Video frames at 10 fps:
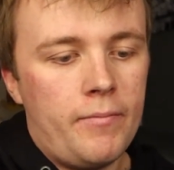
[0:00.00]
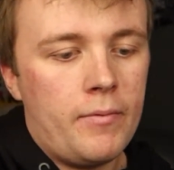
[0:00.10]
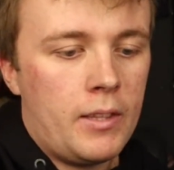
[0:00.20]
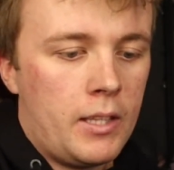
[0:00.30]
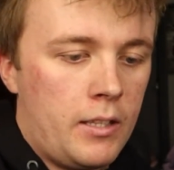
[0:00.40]

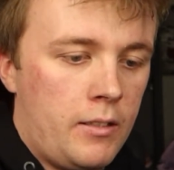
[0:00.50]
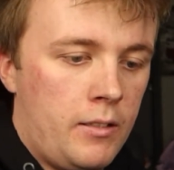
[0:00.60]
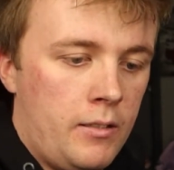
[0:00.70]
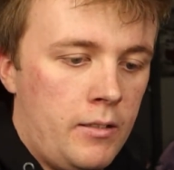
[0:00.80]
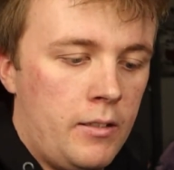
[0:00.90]

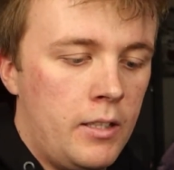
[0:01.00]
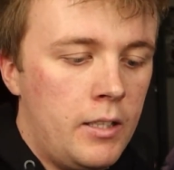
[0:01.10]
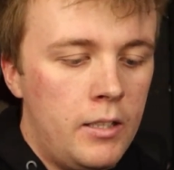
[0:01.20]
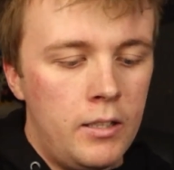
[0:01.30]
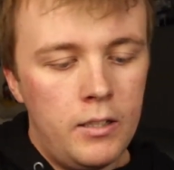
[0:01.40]

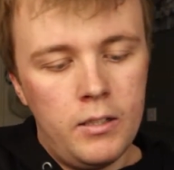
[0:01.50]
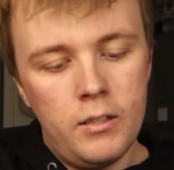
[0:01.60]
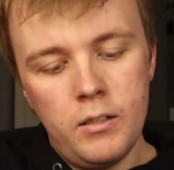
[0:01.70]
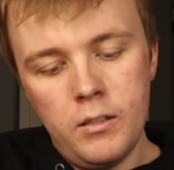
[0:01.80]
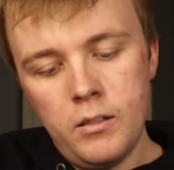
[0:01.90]

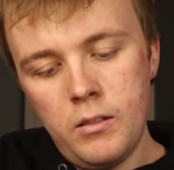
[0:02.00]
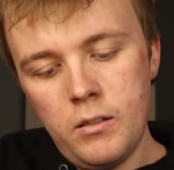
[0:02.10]
[no speech]